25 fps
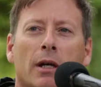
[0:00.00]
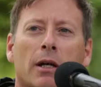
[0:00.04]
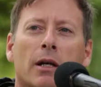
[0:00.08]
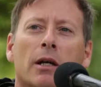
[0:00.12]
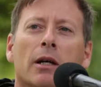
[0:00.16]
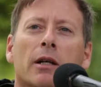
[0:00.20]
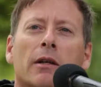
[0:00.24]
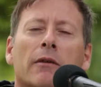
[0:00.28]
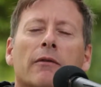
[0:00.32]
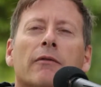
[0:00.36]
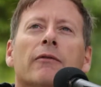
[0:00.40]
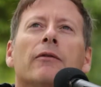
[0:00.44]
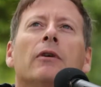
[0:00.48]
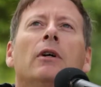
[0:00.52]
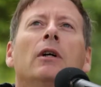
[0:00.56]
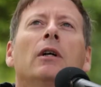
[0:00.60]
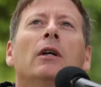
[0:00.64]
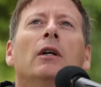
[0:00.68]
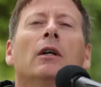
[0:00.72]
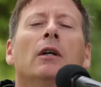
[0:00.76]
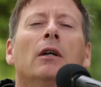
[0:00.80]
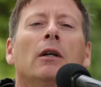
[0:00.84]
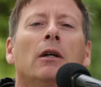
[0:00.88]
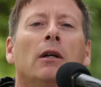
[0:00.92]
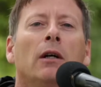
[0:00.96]
a kind of,
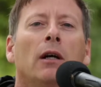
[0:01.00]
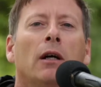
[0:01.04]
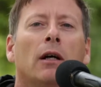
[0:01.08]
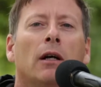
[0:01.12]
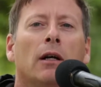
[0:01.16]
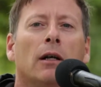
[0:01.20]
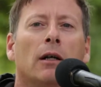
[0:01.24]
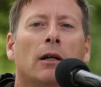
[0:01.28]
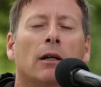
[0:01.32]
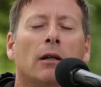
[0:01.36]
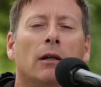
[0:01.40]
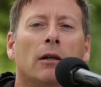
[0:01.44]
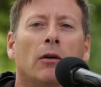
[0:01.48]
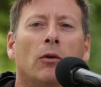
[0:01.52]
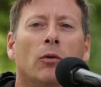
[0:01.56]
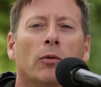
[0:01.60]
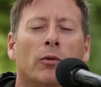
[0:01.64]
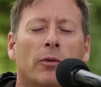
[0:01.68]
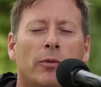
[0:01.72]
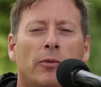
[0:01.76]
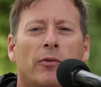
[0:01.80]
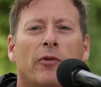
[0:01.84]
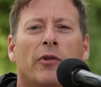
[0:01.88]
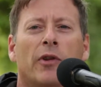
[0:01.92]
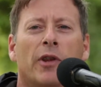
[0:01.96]

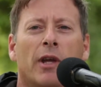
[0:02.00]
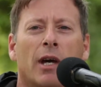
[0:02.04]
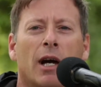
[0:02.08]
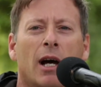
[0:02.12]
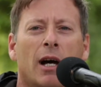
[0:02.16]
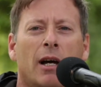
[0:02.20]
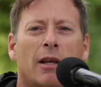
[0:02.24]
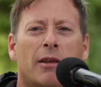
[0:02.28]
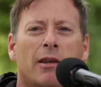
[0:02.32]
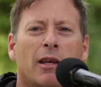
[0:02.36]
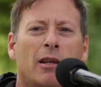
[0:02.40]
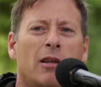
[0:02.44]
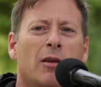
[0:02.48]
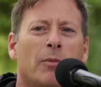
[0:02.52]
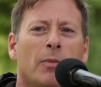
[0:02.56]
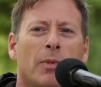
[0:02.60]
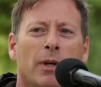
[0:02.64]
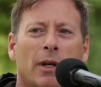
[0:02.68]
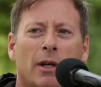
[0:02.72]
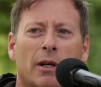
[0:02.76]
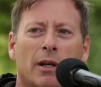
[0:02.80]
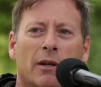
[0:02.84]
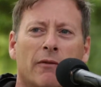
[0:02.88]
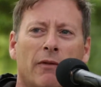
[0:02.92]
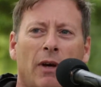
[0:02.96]
or for the architect to
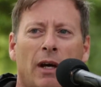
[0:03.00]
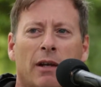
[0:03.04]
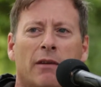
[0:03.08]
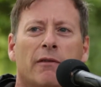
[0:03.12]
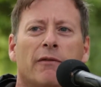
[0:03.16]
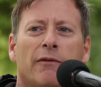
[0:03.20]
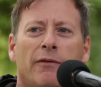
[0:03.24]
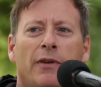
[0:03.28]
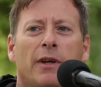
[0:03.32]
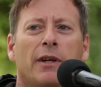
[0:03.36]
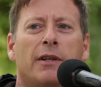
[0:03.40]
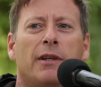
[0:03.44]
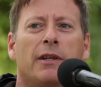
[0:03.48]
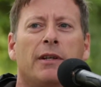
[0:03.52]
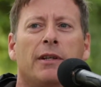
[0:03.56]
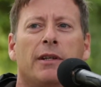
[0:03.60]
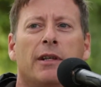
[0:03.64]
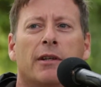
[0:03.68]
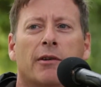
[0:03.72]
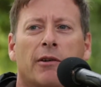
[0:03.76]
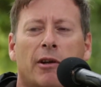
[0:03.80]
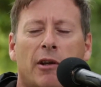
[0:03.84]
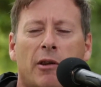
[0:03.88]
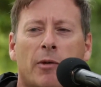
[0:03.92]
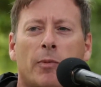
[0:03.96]
be kind of unfettered in
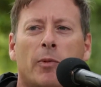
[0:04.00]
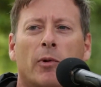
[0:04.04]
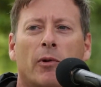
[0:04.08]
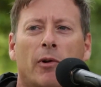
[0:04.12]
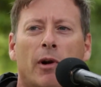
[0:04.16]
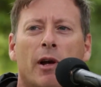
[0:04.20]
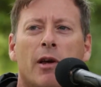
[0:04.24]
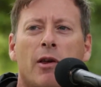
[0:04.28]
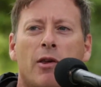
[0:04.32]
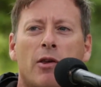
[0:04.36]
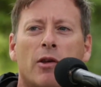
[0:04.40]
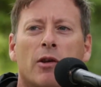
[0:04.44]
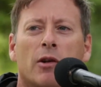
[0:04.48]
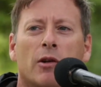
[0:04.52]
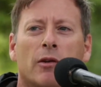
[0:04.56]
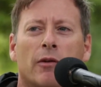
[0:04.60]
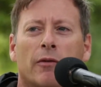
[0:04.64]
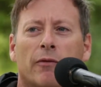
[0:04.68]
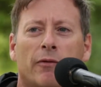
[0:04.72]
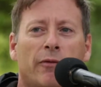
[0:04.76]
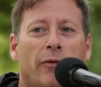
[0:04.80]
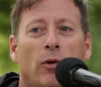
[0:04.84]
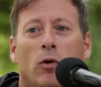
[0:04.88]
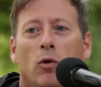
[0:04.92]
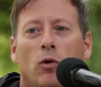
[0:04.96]
their exploration
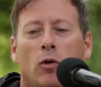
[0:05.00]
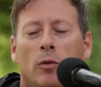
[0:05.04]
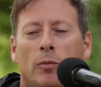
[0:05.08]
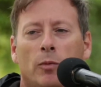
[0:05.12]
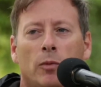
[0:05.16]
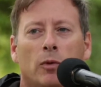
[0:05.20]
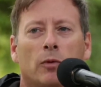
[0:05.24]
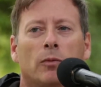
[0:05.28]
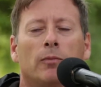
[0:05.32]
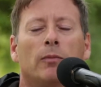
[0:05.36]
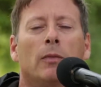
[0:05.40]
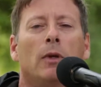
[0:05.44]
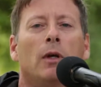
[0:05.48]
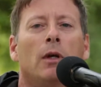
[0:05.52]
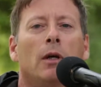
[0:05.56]
of form,